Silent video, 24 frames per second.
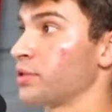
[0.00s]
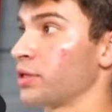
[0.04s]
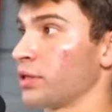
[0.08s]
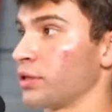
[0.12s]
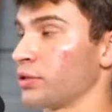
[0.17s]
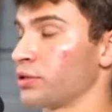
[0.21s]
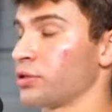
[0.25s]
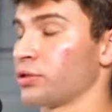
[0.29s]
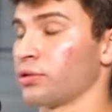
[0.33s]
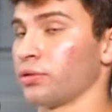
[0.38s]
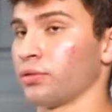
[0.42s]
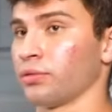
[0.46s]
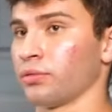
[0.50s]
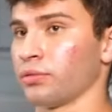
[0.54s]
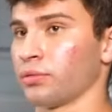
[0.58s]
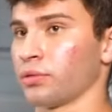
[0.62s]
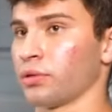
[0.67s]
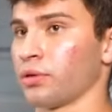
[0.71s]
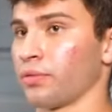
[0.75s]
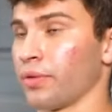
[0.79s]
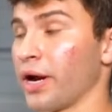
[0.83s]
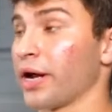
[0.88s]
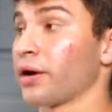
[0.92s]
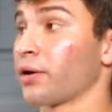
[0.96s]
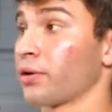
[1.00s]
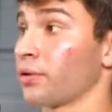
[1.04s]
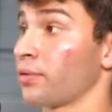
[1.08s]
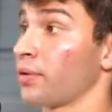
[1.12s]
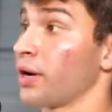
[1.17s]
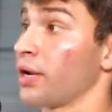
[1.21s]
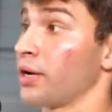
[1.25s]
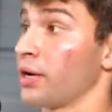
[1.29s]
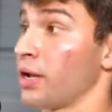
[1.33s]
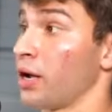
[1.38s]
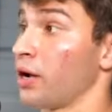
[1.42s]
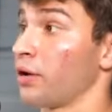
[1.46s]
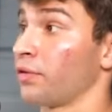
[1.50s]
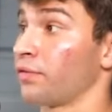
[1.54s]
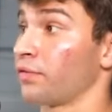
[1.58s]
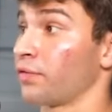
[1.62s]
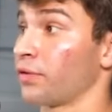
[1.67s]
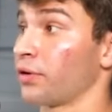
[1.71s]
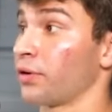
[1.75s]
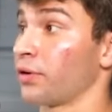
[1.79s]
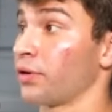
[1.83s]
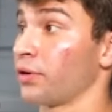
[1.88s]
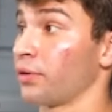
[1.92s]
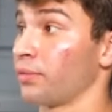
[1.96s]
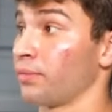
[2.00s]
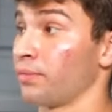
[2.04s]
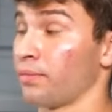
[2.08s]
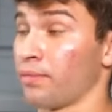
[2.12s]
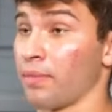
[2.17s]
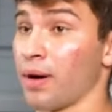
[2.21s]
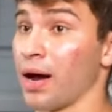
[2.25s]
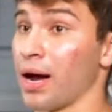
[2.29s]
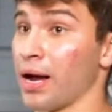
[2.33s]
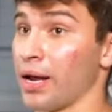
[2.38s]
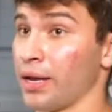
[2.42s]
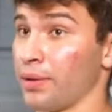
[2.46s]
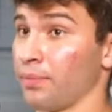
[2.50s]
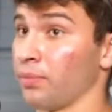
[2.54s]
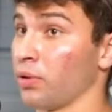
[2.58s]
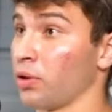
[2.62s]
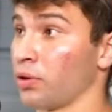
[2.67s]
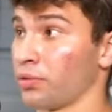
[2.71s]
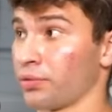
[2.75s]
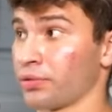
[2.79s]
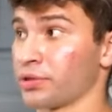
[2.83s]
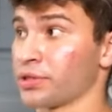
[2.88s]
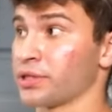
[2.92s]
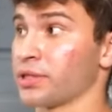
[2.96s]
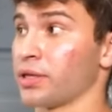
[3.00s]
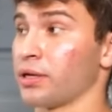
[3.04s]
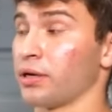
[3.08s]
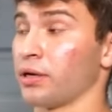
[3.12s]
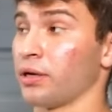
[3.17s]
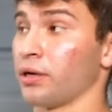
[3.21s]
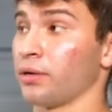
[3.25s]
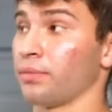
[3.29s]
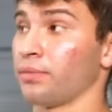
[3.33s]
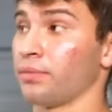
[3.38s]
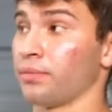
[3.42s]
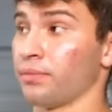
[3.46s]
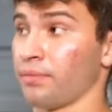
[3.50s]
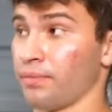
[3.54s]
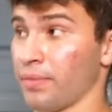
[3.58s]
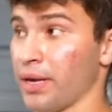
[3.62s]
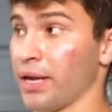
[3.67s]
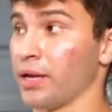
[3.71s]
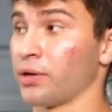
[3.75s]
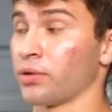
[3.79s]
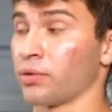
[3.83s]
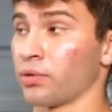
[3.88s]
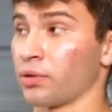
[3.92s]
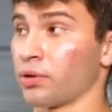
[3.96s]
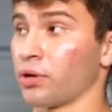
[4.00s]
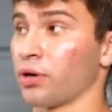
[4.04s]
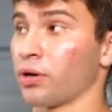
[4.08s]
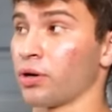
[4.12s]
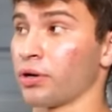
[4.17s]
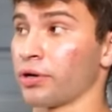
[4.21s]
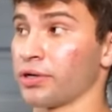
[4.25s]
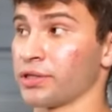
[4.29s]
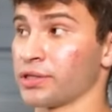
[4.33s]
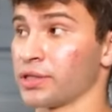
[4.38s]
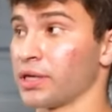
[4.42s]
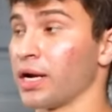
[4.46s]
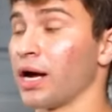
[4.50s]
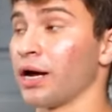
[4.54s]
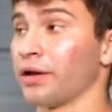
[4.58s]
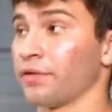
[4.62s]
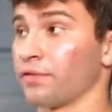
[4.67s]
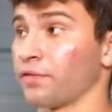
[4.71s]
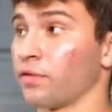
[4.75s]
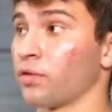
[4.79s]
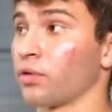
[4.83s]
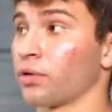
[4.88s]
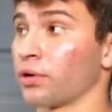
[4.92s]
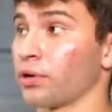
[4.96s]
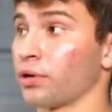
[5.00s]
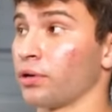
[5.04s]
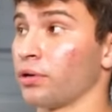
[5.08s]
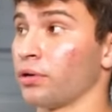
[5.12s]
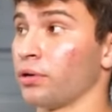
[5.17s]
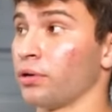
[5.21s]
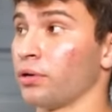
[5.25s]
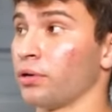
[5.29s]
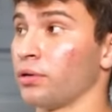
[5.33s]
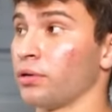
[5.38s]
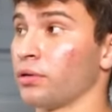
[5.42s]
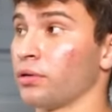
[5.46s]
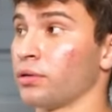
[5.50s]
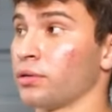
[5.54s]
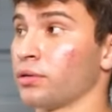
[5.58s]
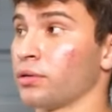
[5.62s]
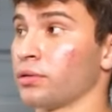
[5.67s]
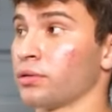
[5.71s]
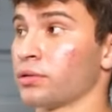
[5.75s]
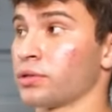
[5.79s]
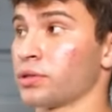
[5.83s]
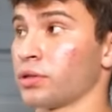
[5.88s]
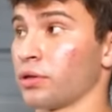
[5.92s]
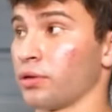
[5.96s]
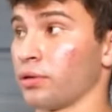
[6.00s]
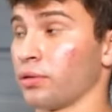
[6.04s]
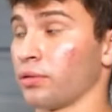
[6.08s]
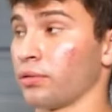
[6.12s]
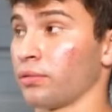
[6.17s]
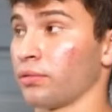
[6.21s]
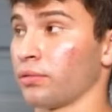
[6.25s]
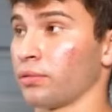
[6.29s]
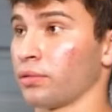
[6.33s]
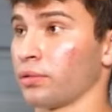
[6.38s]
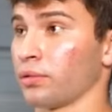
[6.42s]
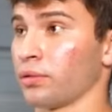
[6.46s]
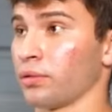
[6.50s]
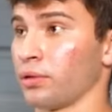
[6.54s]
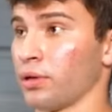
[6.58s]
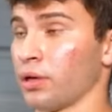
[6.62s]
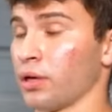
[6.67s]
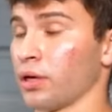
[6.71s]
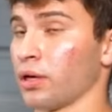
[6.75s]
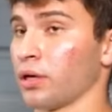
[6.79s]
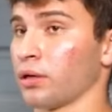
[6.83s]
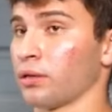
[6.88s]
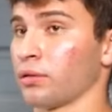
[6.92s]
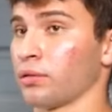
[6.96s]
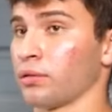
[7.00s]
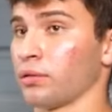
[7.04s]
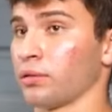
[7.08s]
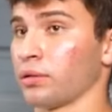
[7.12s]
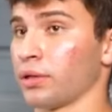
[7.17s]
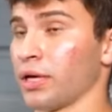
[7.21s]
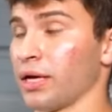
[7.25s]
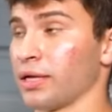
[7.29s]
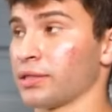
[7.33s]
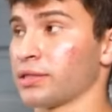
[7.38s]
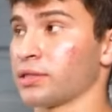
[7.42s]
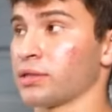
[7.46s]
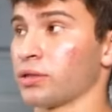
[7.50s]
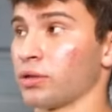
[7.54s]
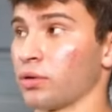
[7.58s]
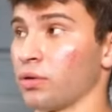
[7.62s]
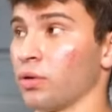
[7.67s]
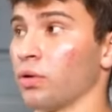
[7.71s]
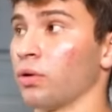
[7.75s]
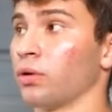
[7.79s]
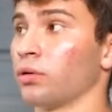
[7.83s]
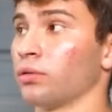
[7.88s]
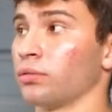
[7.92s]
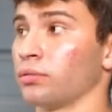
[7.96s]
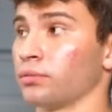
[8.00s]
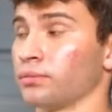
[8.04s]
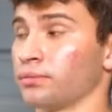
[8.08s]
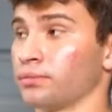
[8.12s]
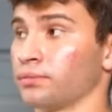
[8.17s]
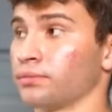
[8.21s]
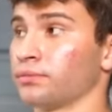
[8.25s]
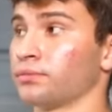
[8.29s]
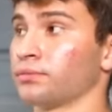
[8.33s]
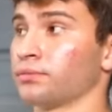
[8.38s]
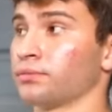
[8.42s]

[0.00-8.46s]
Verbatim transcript: on right? the MT82. The record right now for my blower setup manual car is a nine four. Mm. So yeah, that's the goal